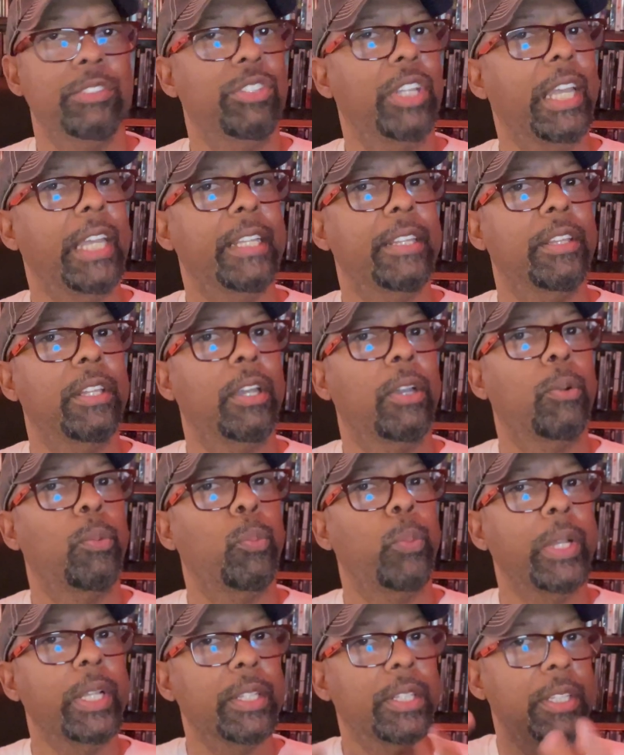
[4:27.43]
and they're
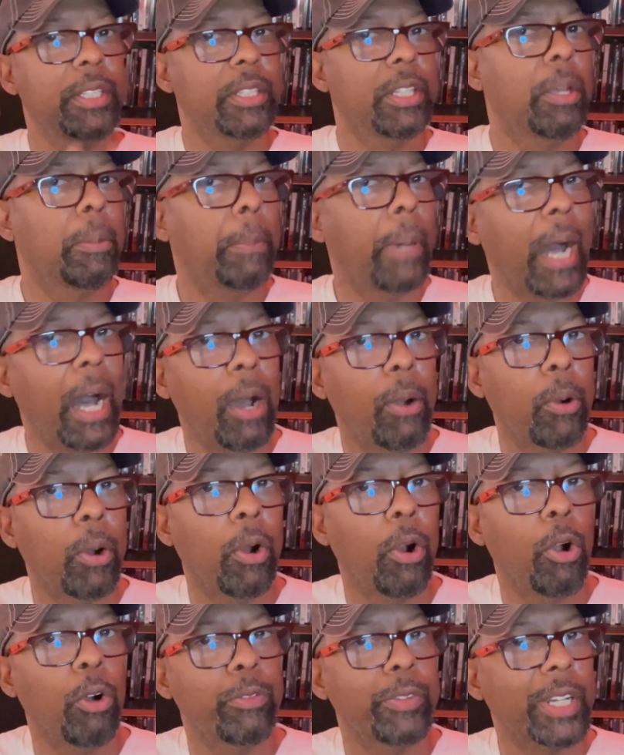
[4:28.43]
wielding their
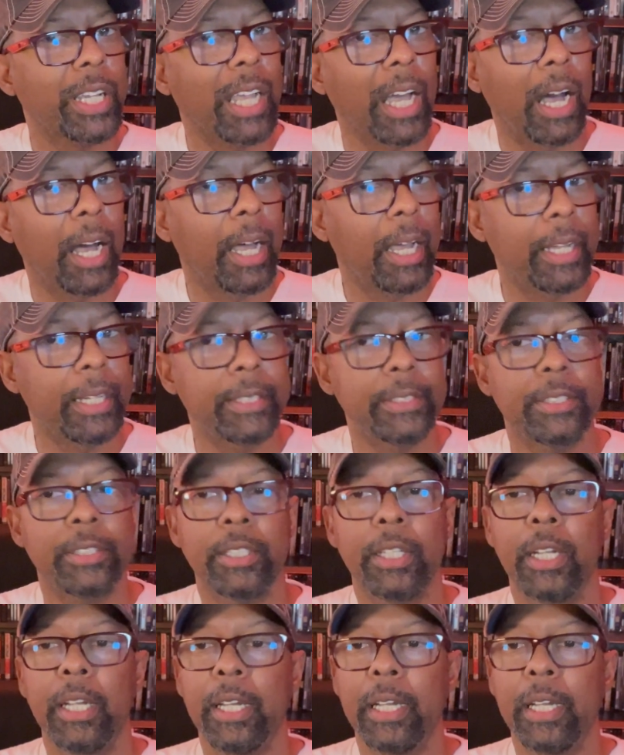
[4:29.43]
power over guys.